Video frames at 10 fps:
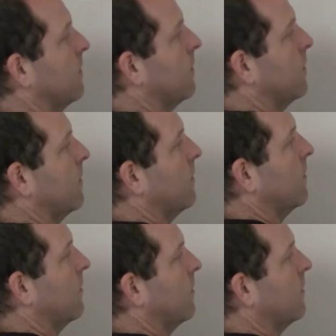
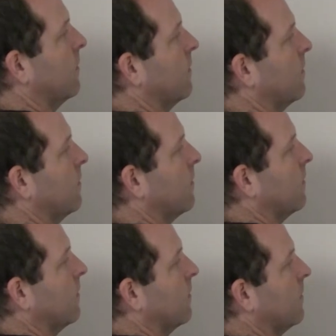
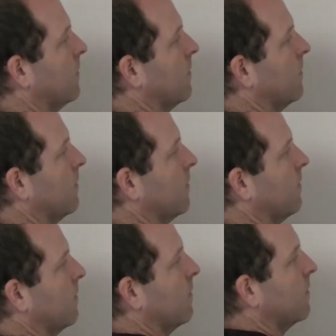No one is speaking in this clip.